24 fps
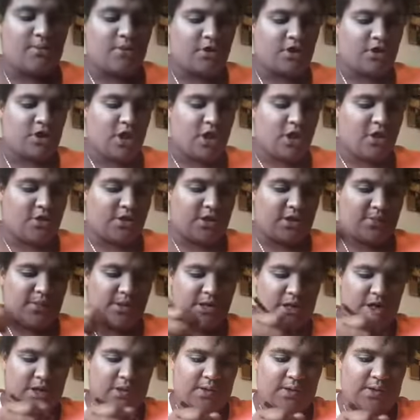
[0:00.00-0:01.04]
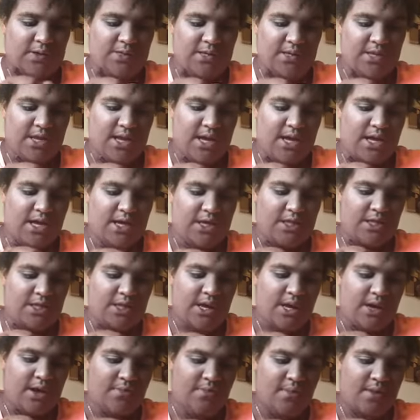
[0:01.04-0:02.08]
I'm just going to be using that,
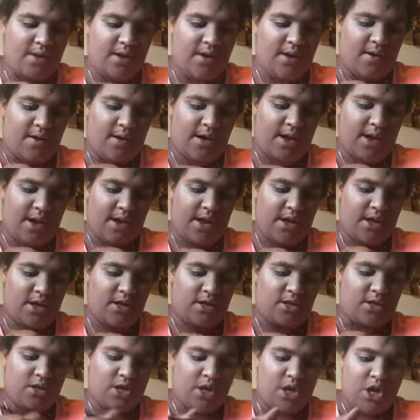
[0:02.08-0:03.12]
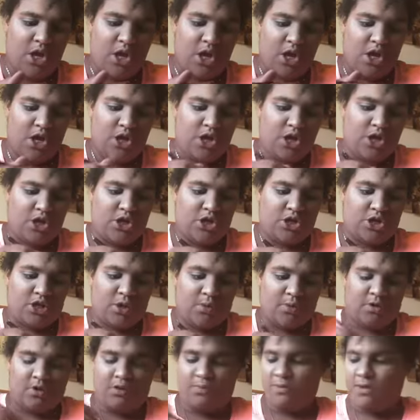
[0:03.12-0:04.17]
applying it. So
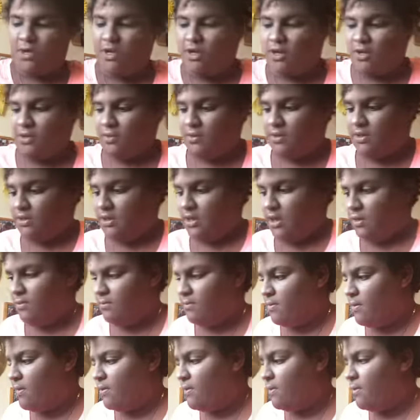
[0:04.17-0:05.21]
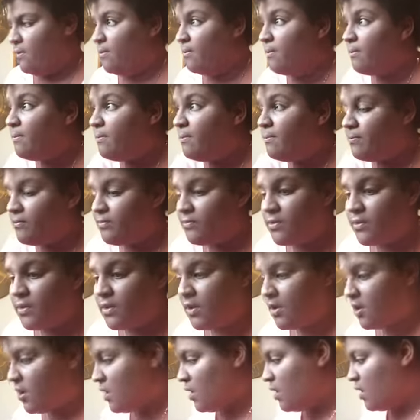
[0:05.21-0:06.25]
I'm going to be using
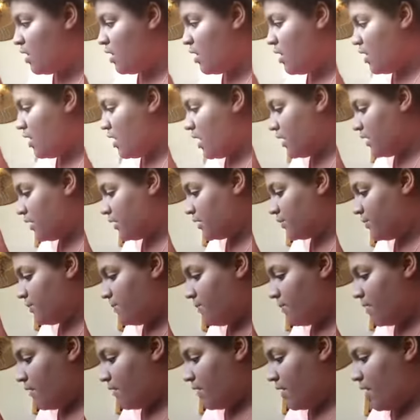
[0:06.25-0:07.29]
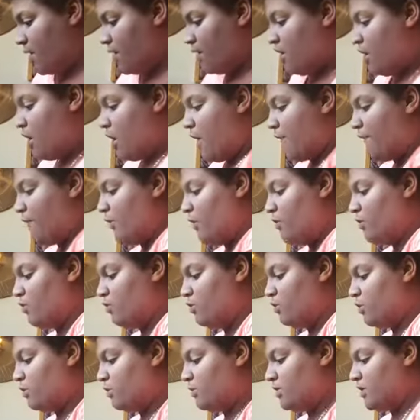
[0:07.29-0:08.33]
a mirror. I think I'm
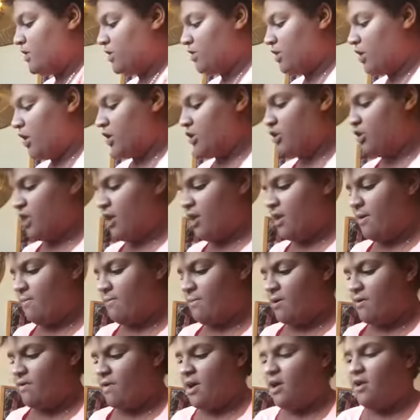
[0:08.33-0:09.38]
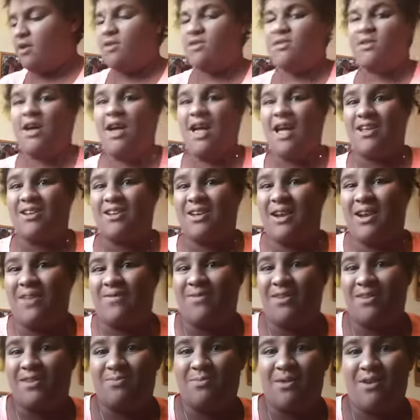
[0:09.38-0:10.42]
going to use this eyeshadow mirror because I actually
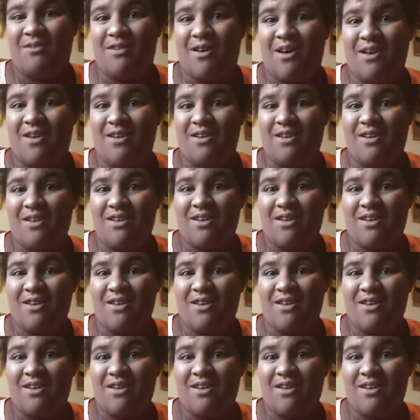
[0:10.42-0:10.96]
love this mirror.